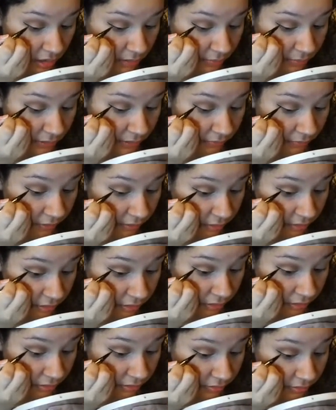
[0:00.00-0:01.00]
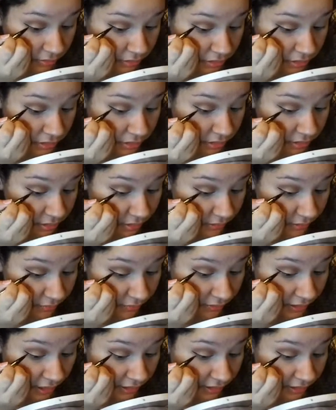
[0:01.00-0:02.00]
they were closed. So
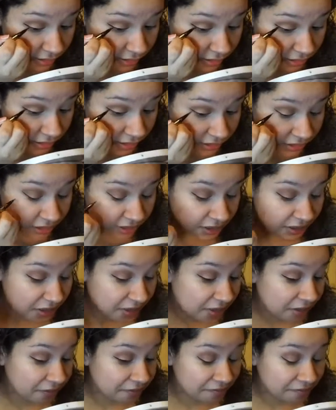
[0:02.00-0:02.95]
I literally just